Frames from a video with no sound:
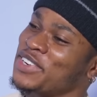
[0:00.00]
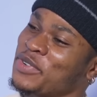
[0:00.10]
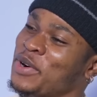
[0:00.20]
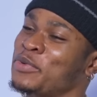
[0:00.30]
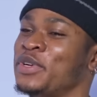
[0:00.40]

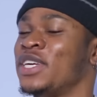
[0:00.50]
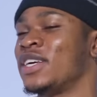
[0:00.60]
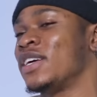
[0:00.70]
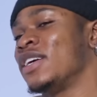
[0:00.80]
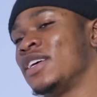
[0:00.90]
1 week,
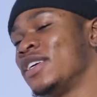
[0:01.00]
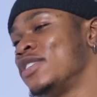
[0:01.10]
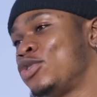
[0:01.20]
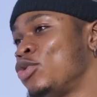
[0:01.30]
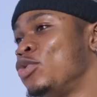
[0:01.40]

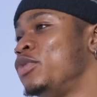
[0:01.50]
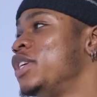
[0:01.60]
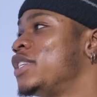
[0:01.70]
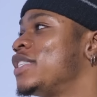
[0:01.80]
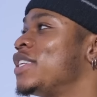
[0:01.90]
2
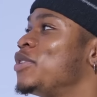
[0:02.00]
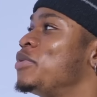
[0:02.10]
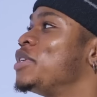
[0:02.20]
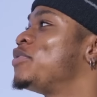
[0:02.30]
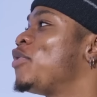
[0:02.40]
weeks, 3
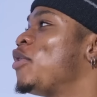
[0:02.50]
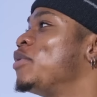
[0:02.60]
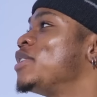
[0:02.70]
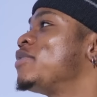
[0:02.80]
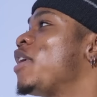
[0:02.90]
weeks, 4
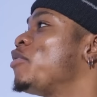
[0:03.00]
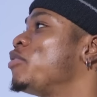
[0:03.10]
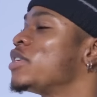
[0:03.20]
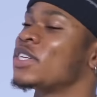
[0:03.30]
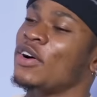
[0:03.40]
weeks, 5
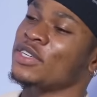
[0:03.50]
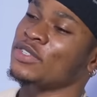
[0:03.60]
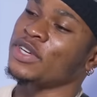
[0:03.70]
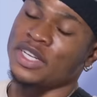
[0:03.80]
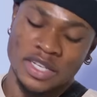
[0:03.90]
weeks. That was
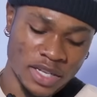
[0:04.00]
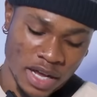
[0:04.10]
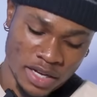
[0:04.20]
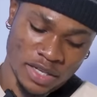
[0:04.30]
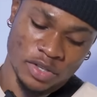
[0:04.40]
really
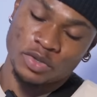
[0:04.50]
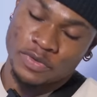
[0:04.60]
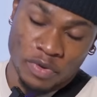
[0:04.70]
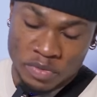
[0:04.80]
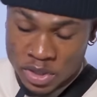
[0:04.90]
like huge
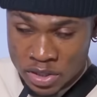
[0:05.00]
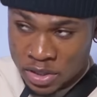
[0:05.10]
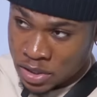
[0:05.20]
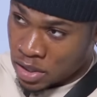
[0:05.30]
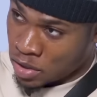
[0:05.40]
for me
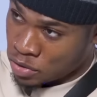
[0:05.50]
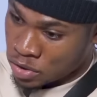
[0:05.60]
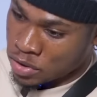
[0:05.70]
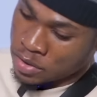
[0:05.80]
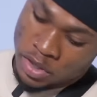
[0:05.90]
in the house
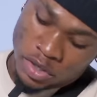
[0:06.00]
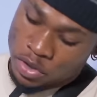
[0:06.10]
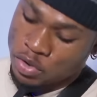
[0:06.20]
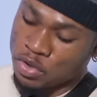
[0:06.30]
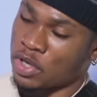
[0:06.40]

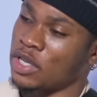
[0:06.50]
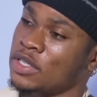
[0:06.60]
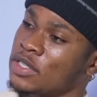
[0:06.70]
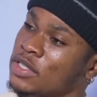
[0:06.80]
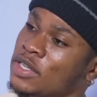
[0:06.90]
to
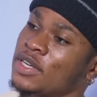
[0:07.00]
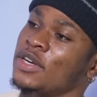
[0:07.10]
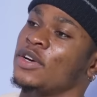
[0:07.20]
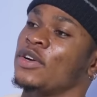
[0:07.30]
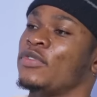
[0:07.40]
showcase,
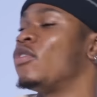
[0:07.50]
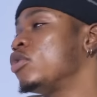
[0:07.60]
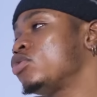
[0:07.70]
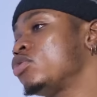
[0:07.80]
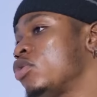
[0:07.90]
for
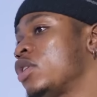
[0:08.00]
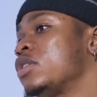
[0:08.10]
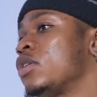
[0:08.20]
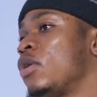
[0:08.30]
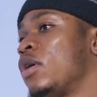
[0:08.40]
us to
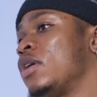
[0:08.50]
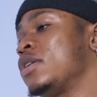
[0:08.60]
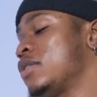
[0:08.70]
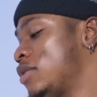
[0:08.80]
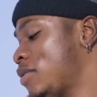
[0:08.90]
showcase our
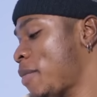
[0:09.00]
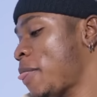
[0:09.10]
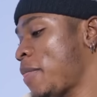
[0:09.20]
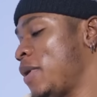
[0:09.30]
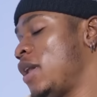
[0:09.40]

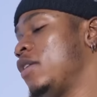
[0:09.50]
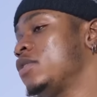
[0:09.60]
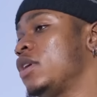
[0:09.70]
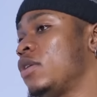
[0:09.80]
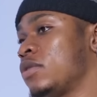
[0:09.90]

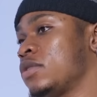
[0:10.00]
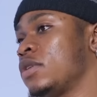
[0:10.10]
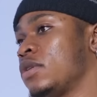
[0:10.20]
lifestyle. Yeah.